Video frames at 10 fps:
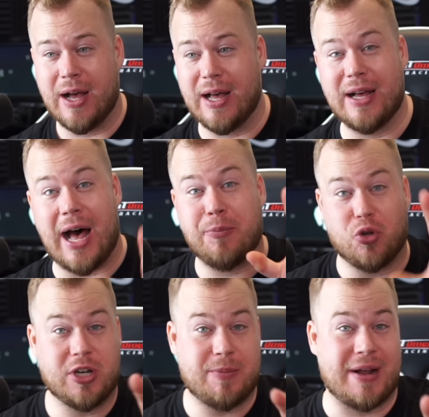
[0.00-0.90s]
I'm
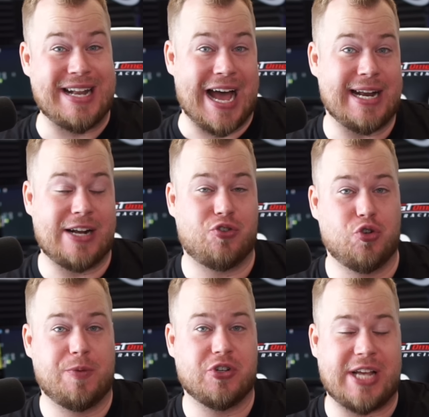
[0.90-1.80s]
talking about
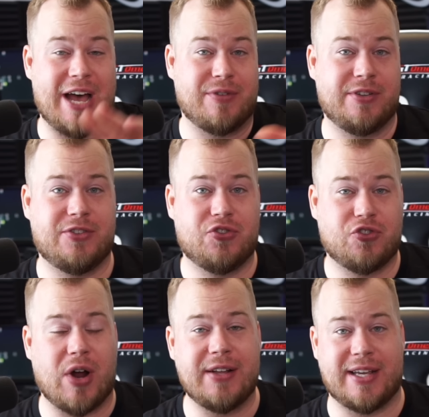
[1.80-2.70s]
992 because I haven't
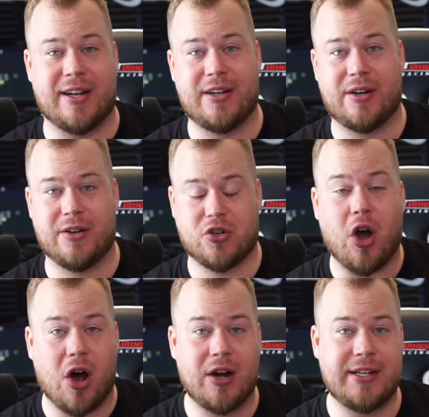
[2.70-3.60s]
tried another
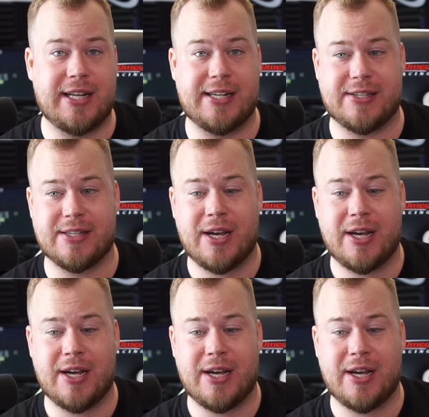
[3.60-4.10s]
car in this.